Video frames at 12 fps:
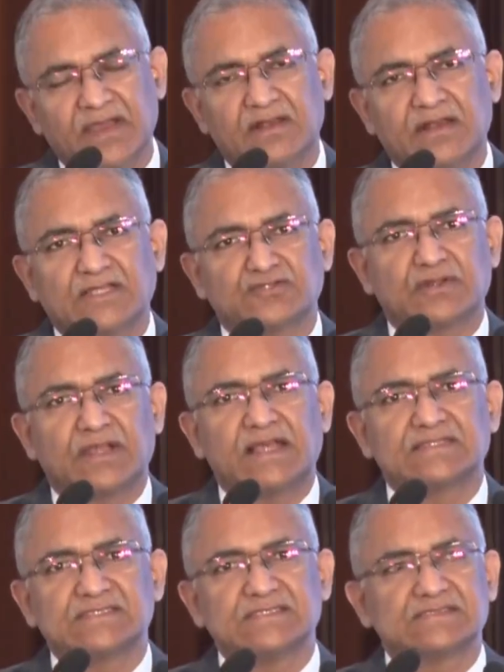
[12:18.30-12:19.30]
natural
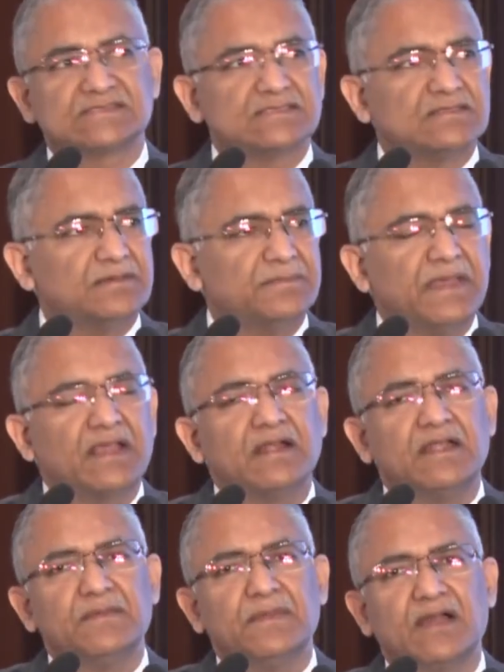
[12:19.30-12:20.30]
gas is big
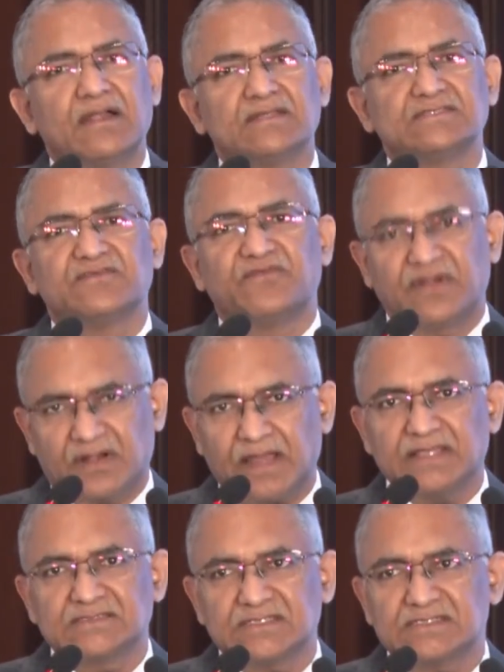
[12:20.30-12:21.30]
in demand is the
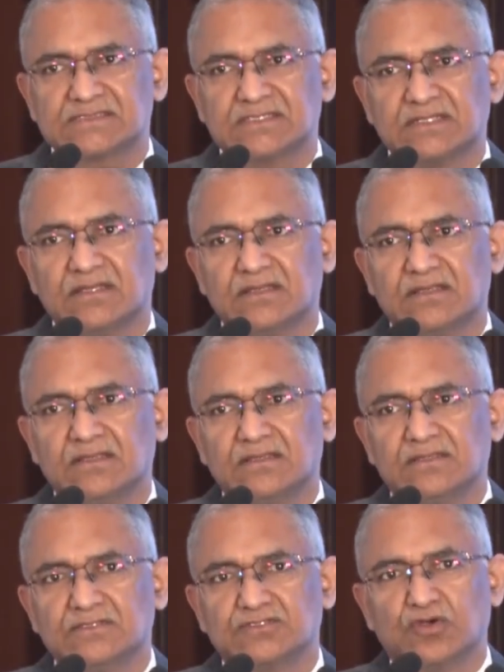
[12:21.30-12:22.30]
fertilizers.
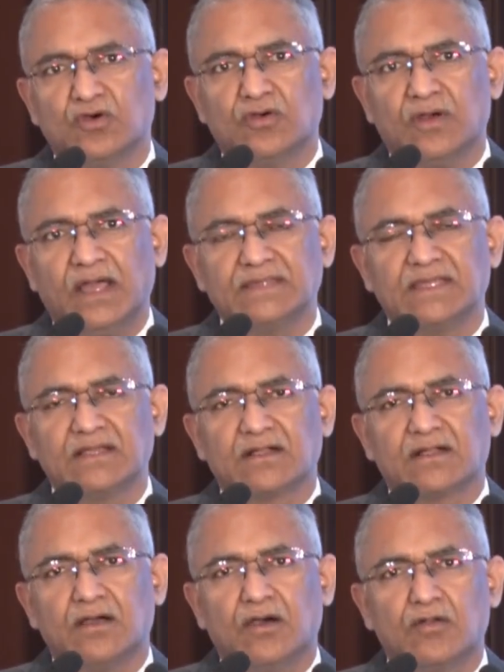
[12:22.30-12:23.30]
So I
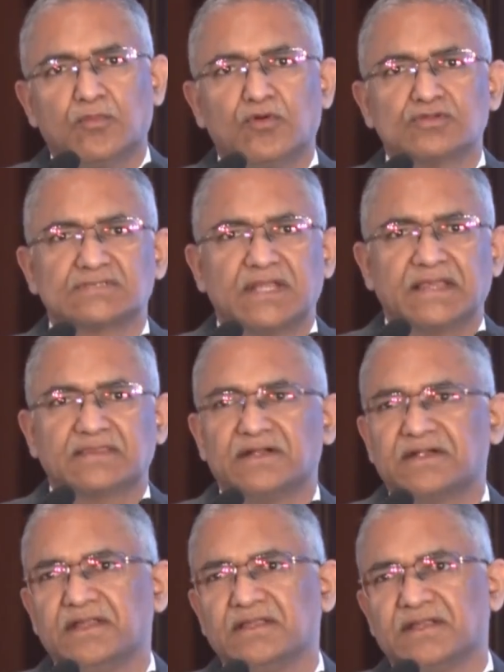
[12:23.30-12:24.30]
think almost like
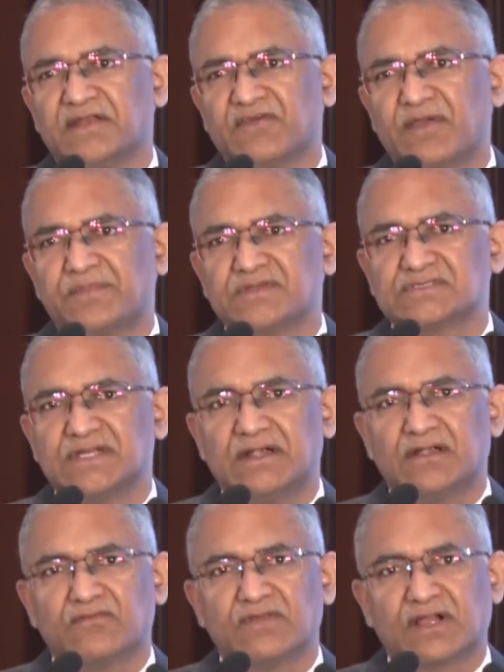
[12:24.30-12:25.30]

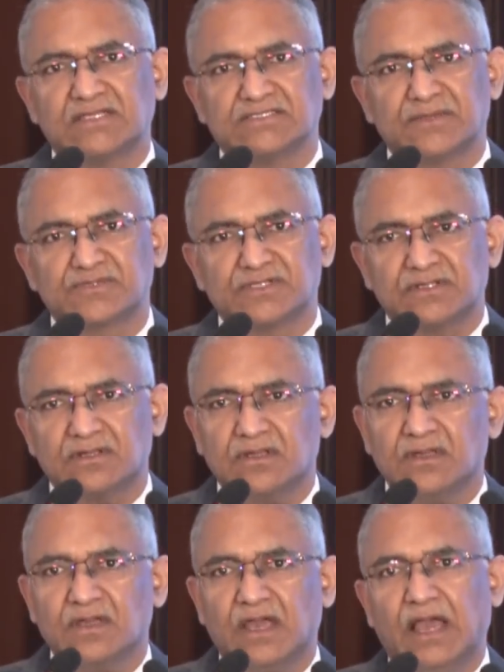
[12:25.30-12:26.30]
30-35% of the consumption
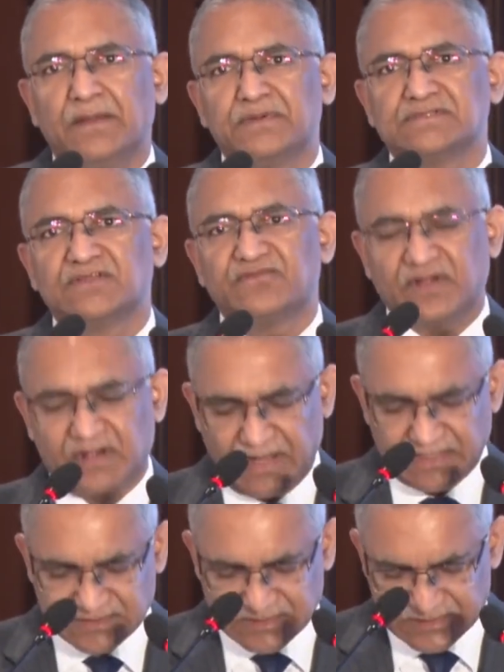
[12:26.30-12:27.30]
happens in
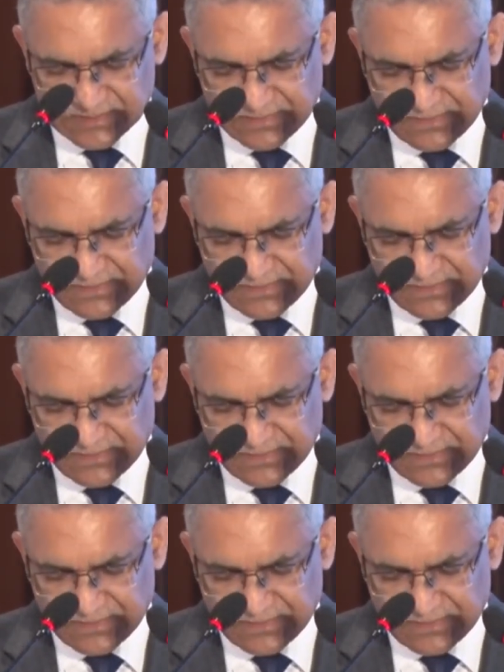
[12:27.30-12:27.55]
fertilizers.